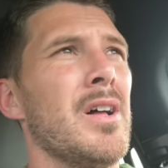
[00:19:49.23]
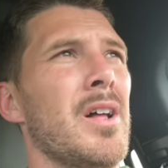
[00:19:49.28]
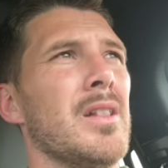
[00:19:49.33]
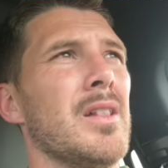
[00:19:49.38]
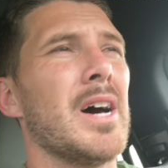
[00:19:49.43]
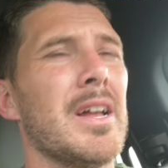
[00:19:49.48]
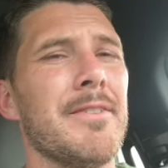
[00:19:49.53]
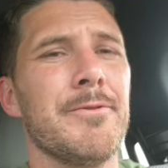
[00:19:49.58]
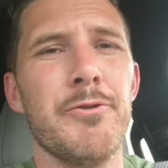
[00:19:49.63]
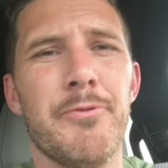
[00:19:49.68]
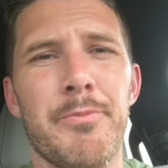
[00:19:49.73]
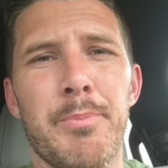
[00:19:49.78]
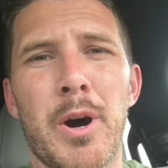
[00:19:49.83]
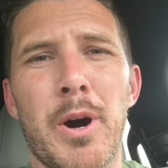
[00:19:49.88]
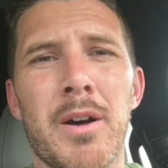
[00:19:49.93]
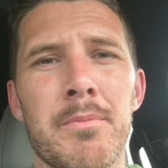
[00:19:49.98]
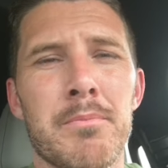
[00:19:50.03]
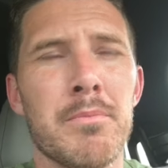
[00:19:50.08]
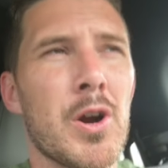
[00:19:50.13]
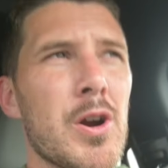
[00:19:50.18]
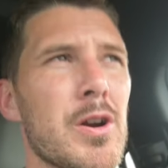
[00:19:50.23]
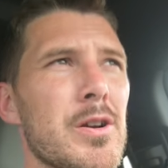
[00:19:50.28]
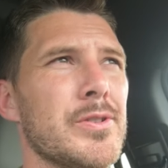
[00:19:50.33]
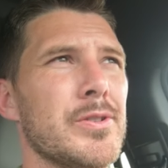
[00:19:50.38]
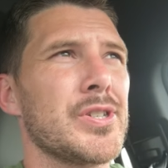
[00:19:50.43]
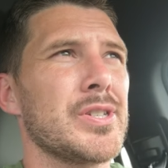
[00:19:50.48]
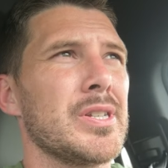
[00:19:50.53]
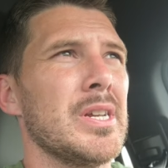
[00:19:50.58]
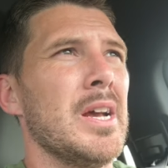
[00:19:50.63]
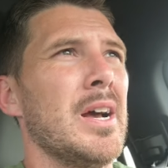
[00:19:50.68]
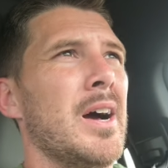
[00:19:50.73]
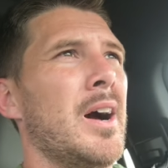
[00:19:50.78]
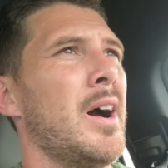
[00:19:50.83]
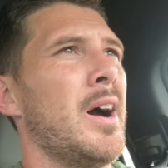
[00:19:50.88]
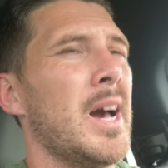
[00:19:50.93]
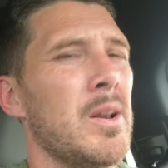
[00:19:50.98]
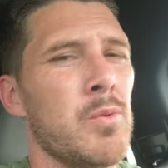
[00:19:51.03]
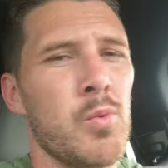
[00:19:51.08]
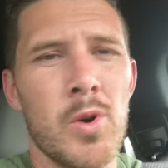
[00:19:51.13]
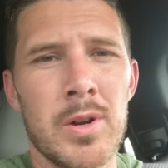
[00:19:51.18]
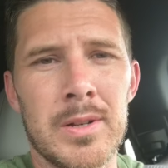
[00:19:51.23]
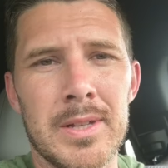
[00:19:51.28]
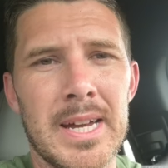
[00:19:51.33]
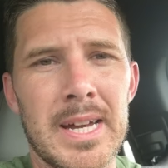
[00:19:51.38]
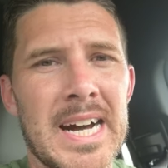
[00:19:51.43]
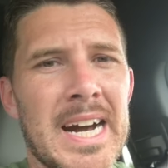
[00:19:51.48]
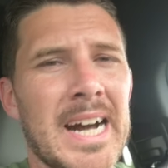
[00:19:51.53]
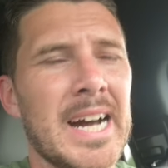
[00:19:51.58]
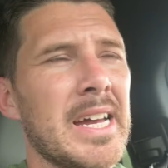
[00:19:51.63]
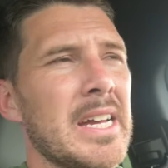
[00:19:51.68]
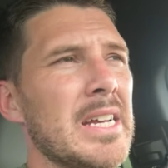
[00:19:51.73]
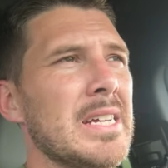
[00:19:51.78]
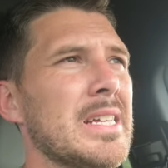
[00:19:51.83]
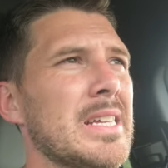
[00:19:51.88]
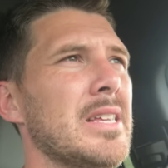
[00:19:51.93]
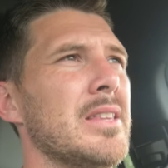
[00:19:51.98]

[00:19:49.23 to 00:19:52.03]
A lot of you have bought merch. I had one guy